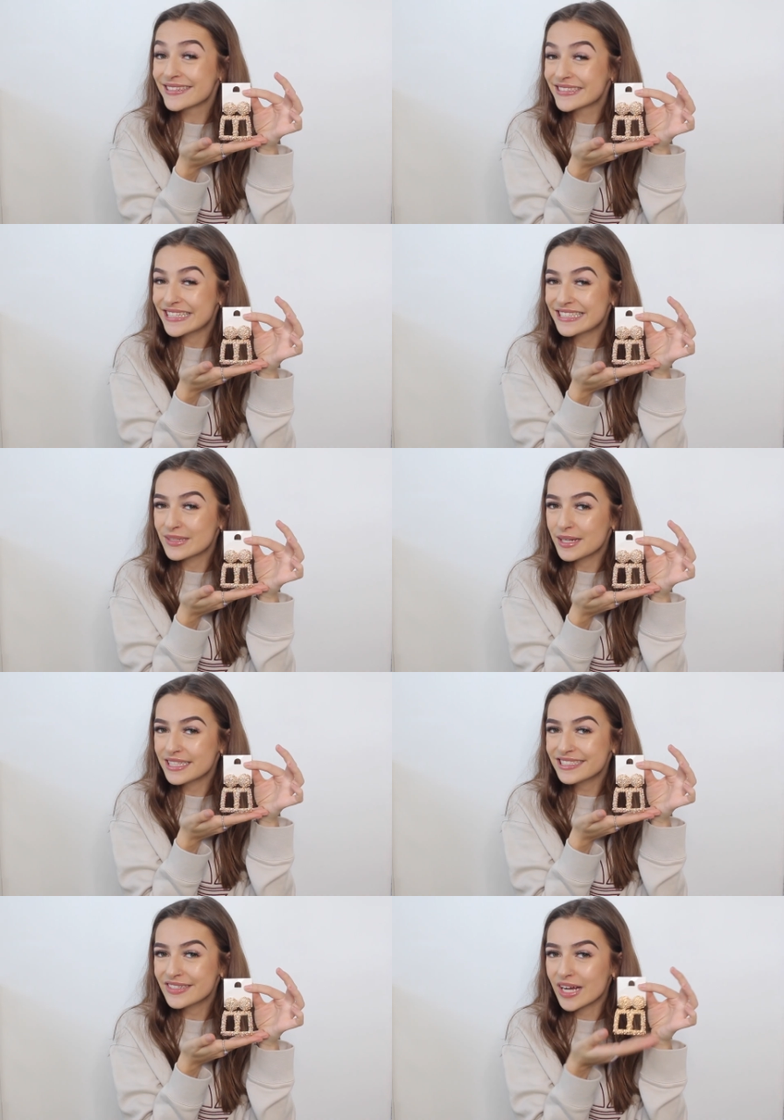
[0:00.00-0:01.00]
You'll see these on my
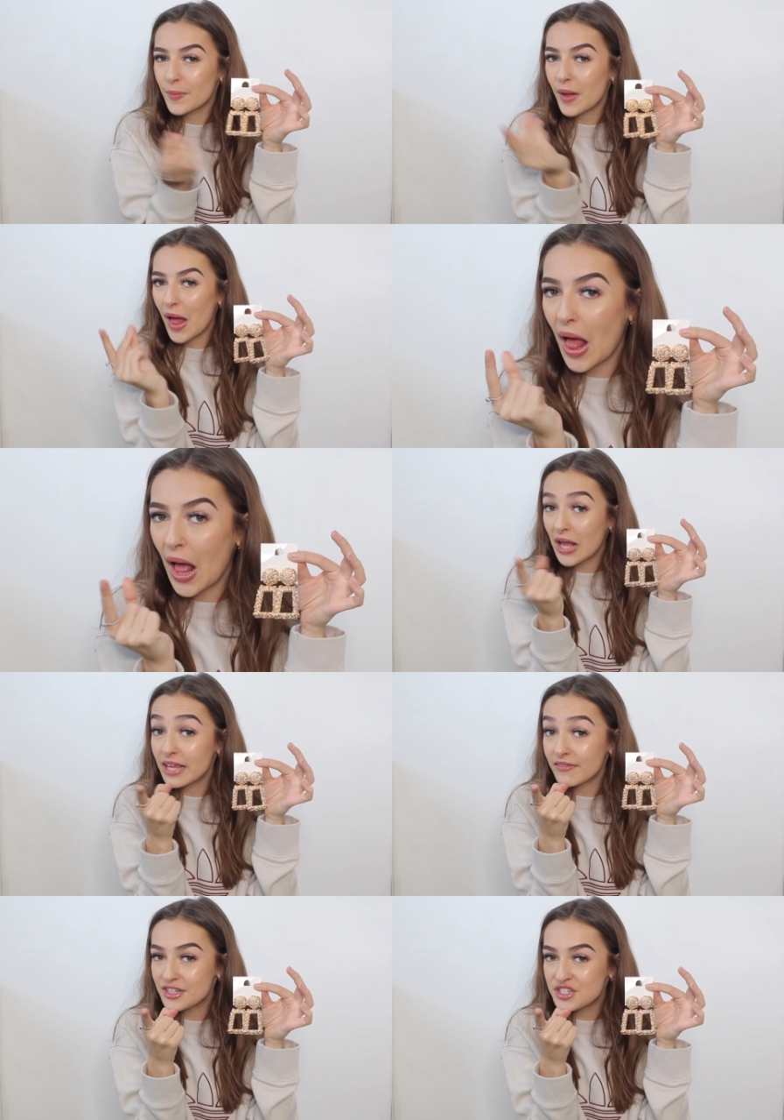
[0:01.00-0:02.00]
Instagram,
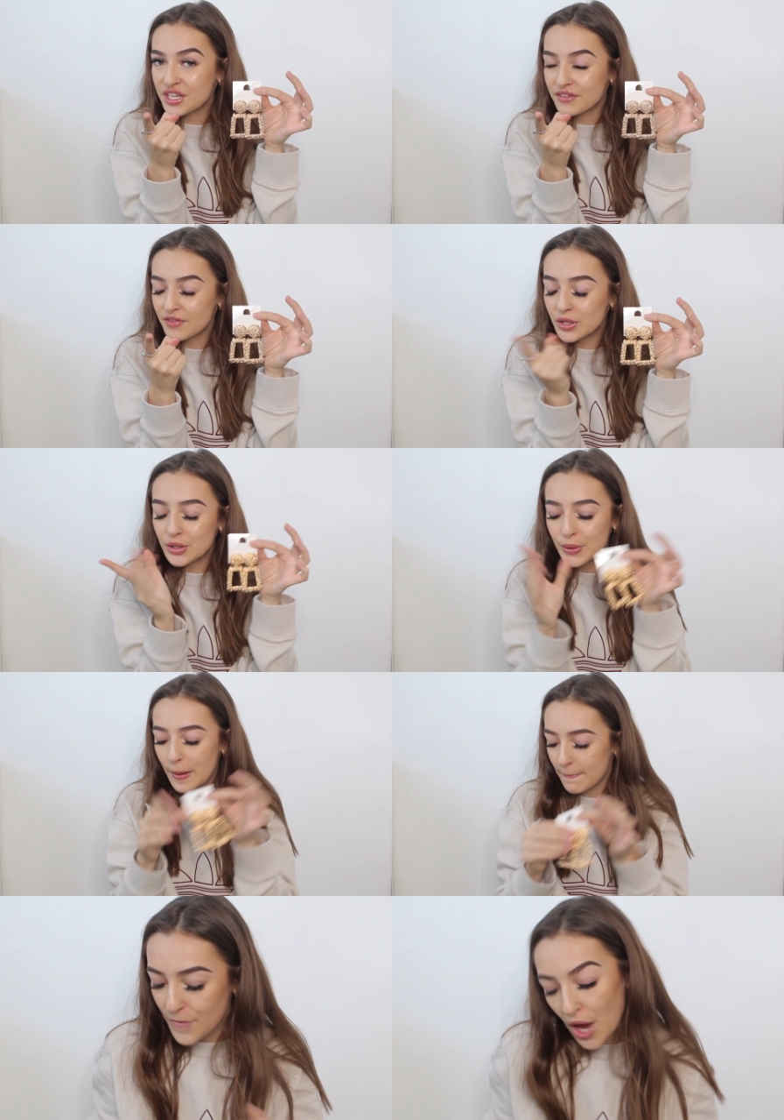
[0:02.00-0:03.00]
give it a cheeky
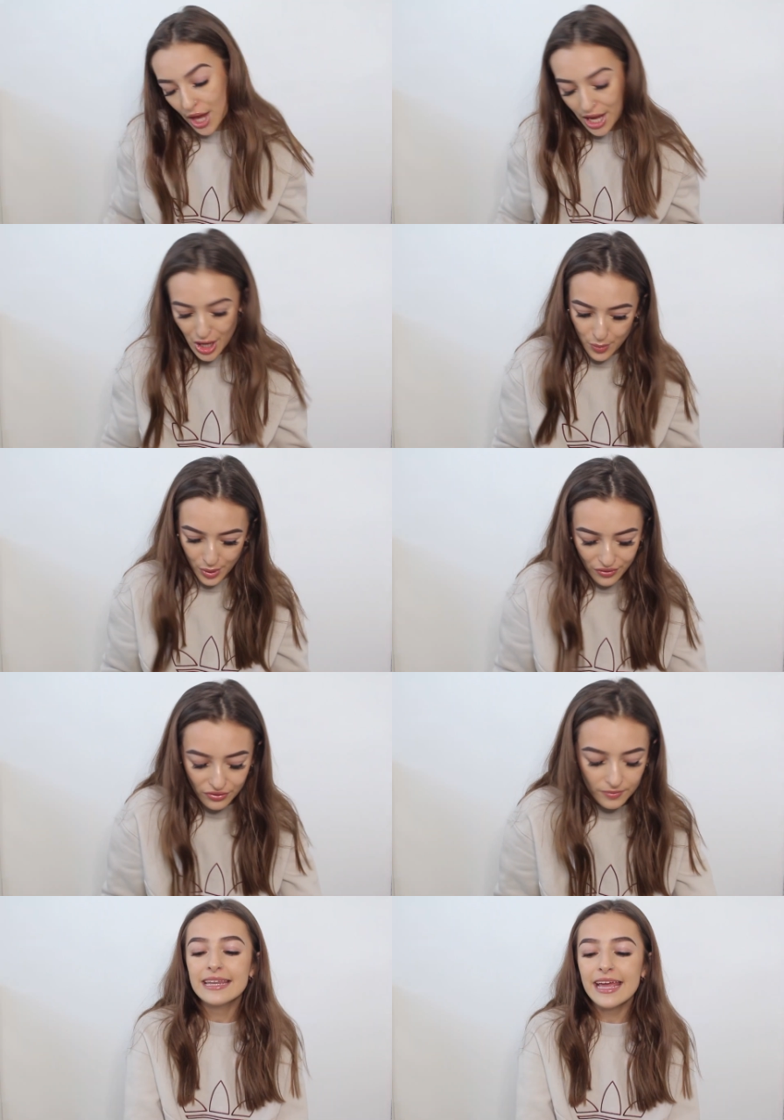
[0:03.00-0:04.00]
follow.
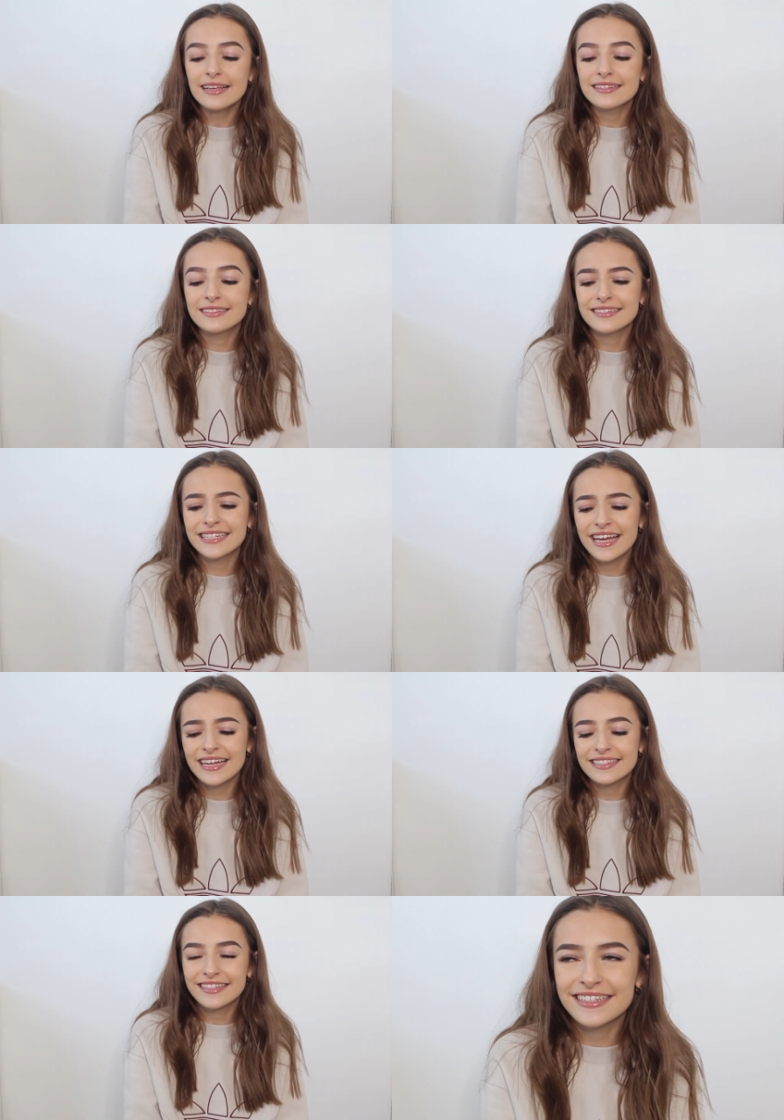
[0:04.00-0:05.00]
Anyways, next,
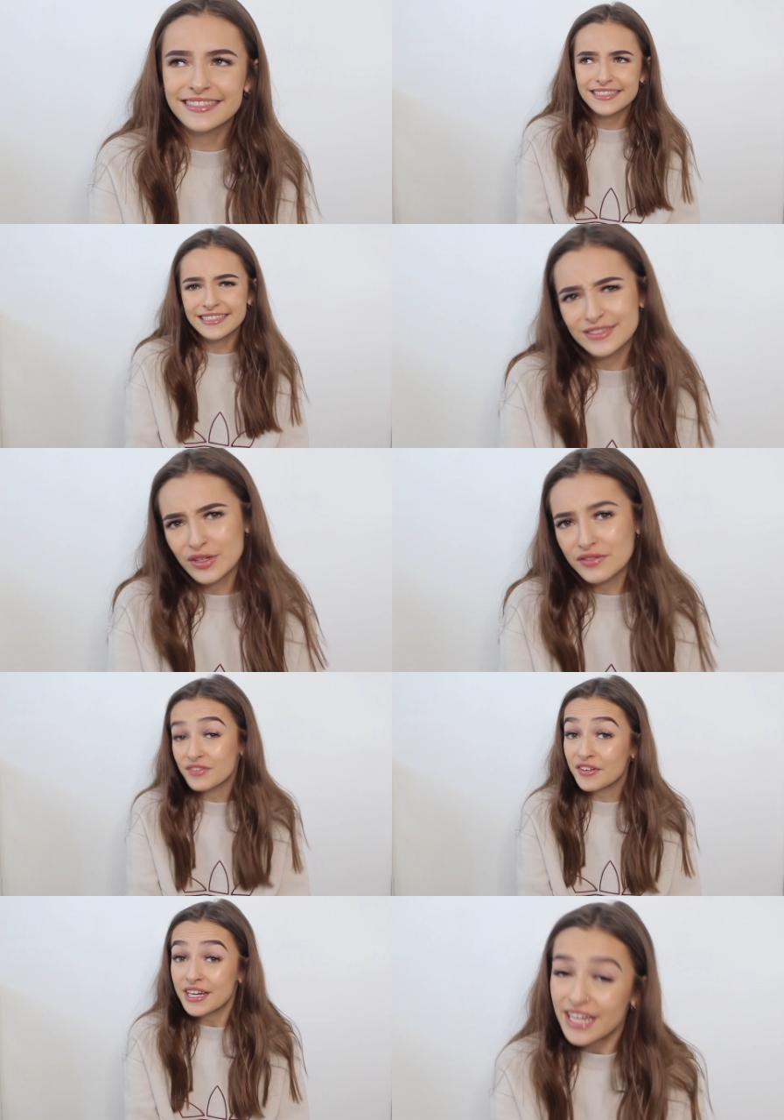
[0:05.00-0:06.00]
again, this is
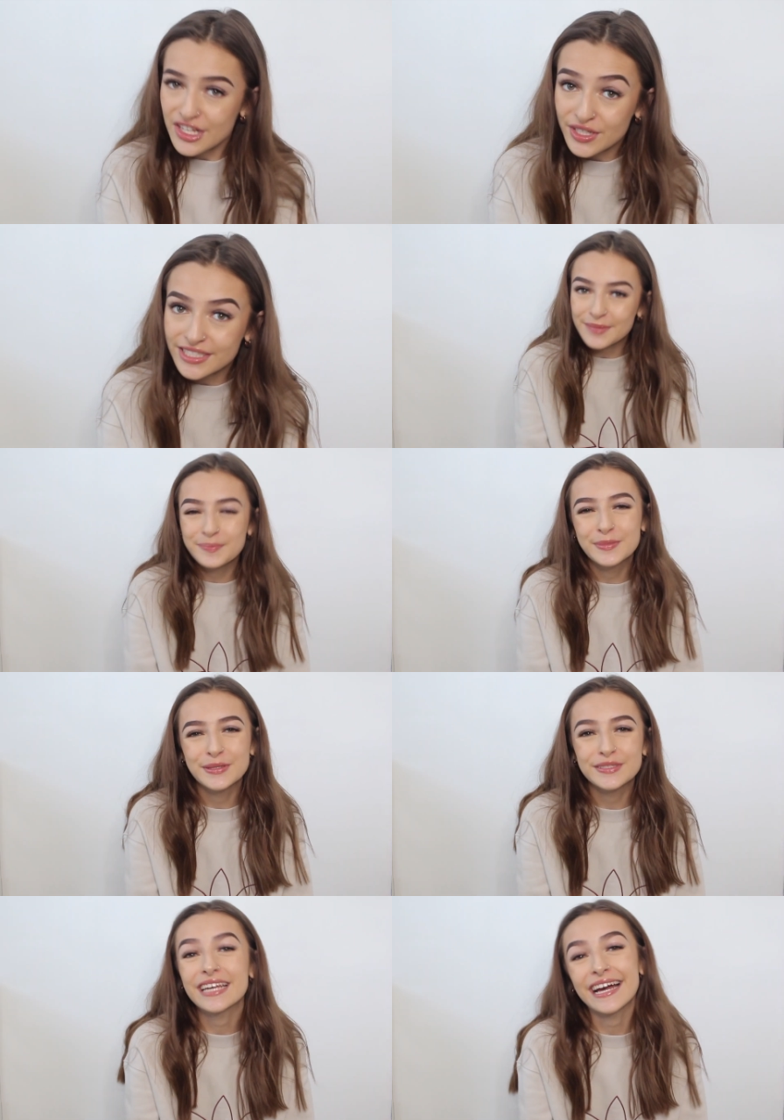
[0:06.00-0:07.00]
not very interesting,
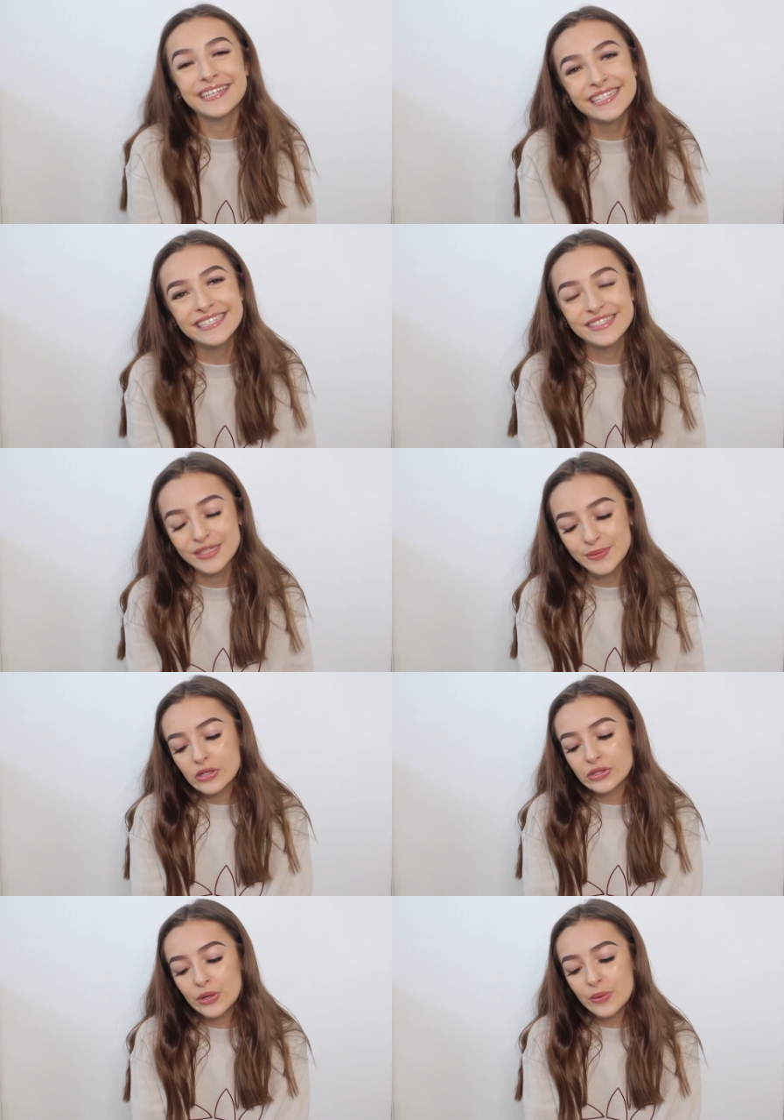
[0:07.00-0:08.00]
but I needed some,
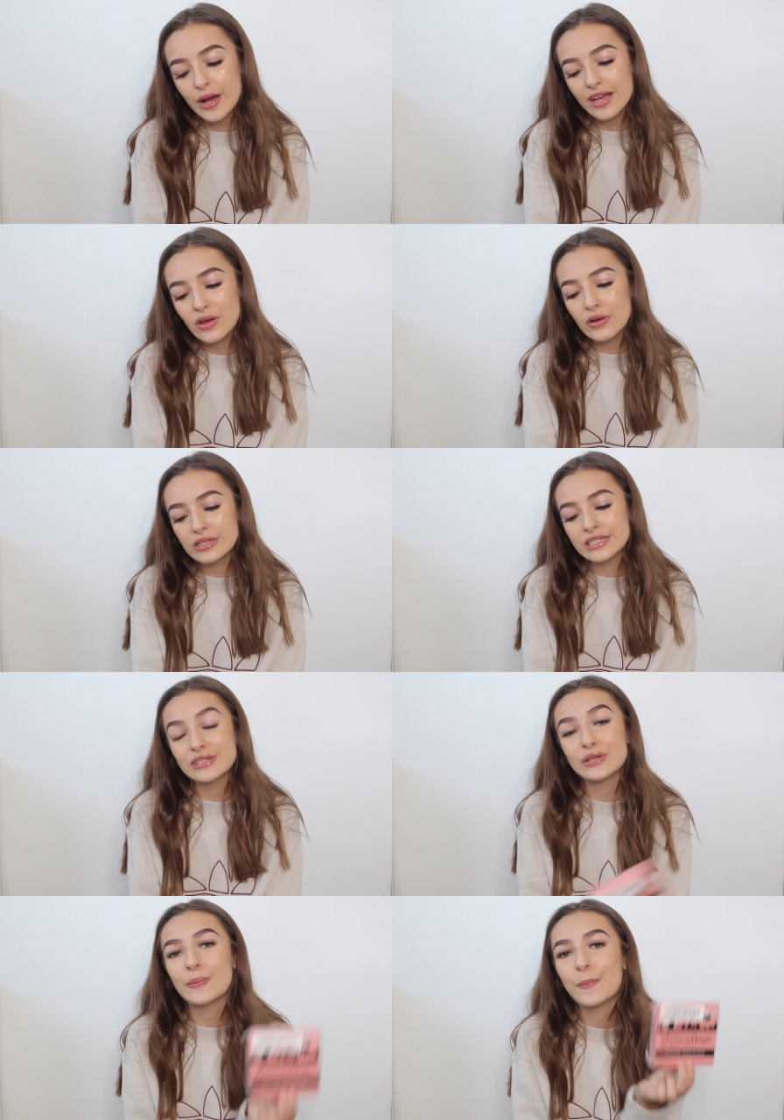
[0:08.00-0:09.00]
so I got
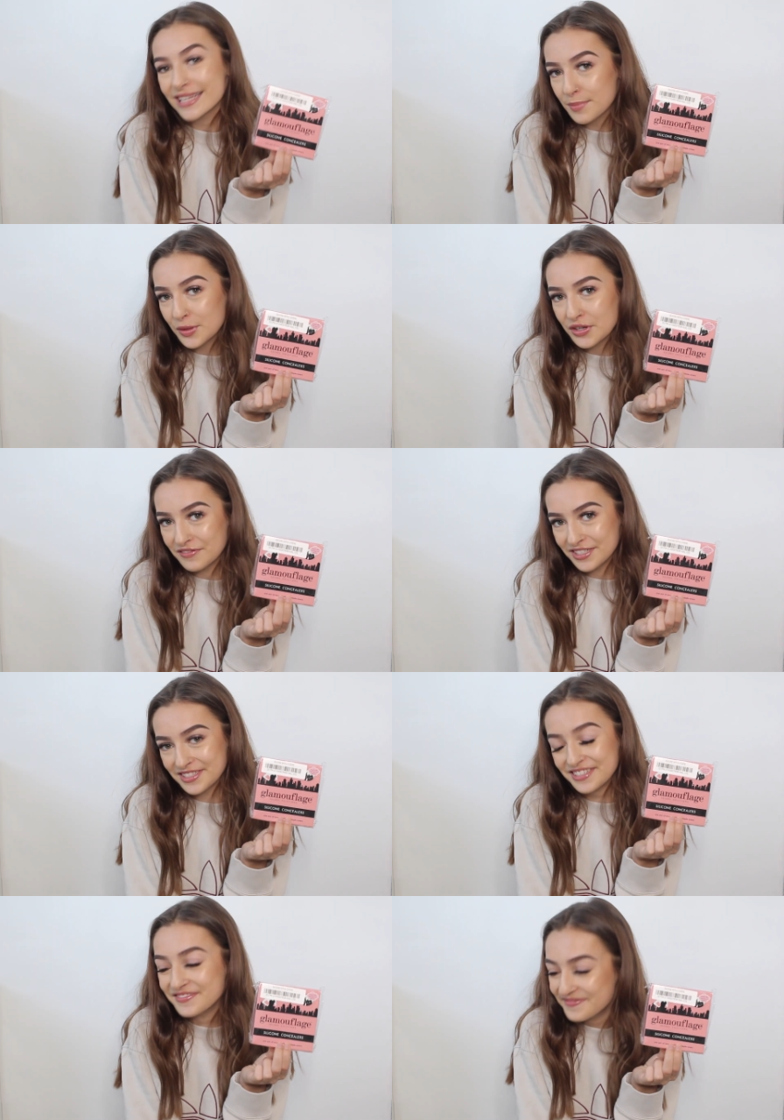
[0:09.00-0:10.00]
some nipple
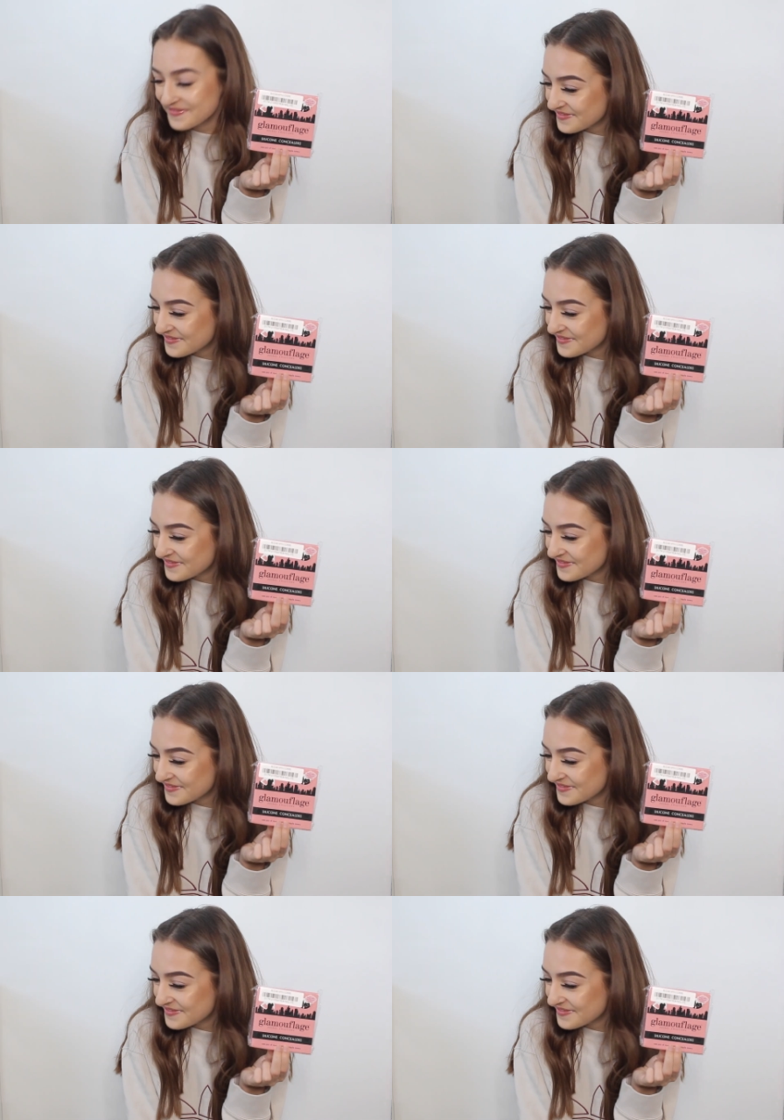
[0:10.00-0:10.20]
covers.